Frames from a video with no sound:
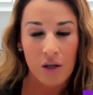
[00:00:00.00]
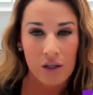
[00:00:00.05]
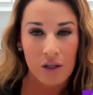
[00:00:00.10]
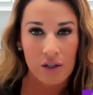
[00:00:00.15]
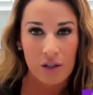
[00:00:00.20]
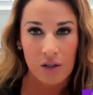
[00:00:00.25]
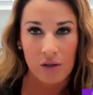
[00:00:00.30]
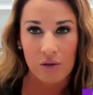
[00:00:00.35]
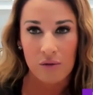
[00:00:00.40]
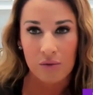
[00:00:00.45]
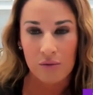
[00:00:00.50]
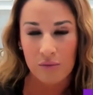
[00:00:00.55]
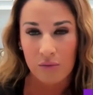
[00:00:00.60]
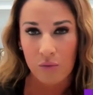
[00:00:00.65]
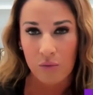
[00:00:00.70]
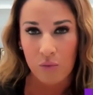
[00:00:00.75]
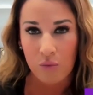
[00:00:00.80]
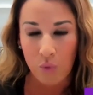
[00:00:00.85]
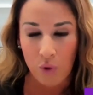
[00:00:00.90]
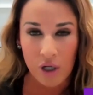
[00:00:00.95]
you know
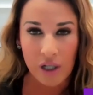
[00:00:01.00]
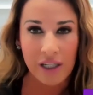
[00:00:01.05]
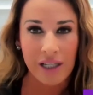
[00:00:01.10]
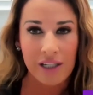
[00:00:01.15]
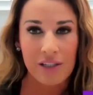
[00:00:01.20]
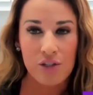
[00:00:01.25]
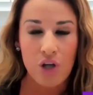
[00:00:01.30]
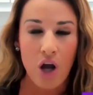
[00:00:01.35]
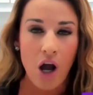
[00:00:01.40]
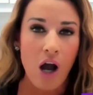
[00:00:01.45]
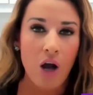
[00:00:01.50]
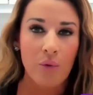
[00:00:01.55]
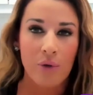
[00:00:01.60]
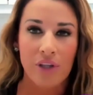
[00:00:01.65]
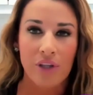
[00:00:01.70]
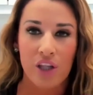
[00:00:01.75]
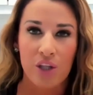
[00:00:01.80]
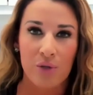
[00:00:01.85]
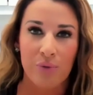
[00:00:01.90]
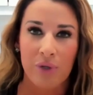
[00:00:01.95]
work and talk
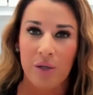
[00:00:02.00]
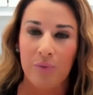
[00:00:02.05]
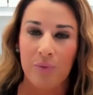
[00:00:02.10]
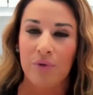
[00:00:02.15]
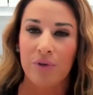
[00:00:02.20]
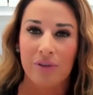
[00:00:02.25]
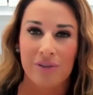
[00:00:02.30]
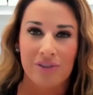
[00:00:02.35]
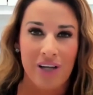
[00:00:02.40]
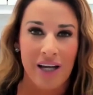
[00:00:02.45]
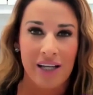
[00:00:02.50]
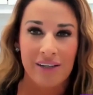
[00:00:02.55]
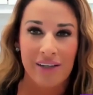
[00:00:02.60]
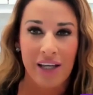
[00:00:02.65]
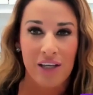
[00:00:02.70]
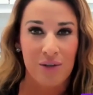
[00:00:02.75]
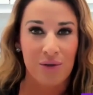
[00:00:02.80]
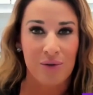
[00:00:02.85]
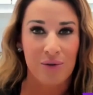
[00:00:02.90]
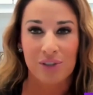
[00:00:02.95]
with other people and kind of
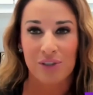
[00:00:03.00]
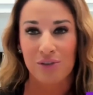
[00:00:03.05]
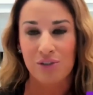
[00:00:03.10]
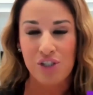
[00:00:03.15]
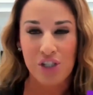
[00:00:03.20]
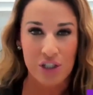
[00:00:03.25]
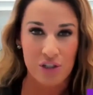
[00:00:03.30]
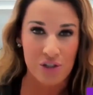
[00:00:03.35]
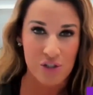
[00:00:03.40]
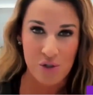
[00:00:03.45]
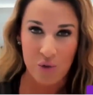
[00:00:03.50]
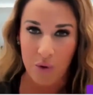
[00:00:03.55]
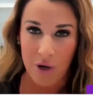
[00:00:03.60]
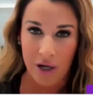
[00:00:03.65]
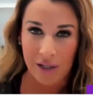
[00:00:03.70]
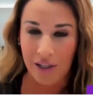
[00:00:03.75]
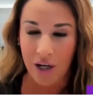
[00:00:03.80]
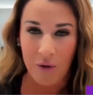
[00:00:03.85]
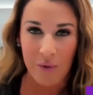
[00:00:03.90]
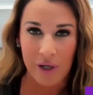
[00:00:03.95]
get your own little cheer
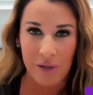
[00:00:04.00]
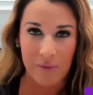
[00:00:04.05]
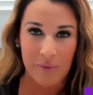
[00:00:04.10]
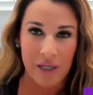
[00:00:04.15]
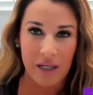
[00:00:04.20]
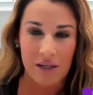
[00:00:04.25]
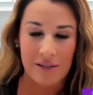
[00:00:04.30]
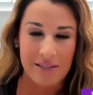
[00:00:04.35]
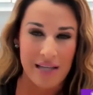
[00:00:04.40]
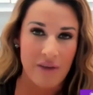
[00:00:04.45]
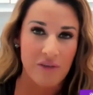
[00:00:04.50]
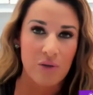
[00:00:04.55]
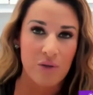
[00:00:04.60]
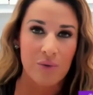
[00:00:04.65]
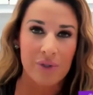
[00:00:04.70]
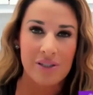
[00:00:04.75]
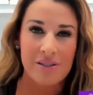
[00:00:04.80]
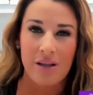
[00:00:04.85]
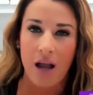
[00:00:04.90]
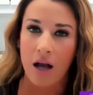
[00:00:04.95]
squad going because
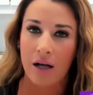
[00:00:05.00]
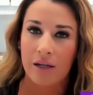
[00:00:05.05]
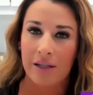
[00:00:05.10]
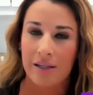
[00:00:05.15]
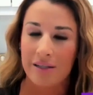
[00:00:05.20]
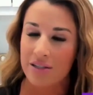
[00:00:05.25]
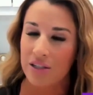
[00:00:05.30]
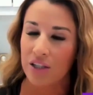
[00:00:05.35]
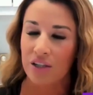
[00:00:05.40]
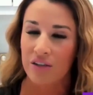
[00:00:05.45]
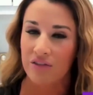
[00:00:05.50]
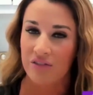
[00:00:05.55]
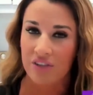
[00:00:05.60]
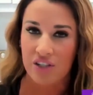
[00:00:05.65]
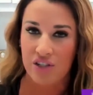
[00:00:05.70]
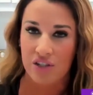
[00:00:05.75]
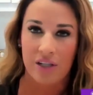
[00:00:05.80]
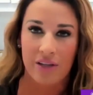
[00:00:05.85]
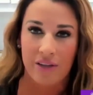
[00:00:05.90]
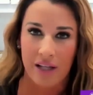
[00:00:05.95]
everyone's not going to see your
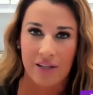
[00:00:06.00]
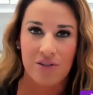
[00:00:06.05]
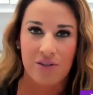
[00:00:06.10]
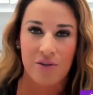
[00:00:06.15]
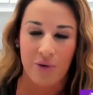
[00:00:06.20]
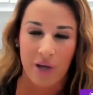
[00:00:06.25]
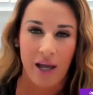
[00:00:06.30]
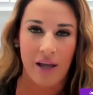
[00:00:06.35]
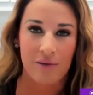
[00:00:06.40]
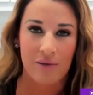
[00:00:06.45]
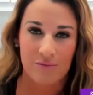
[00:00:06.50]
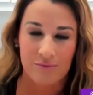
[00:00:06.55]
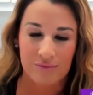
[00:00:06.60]
vision and that's okay right.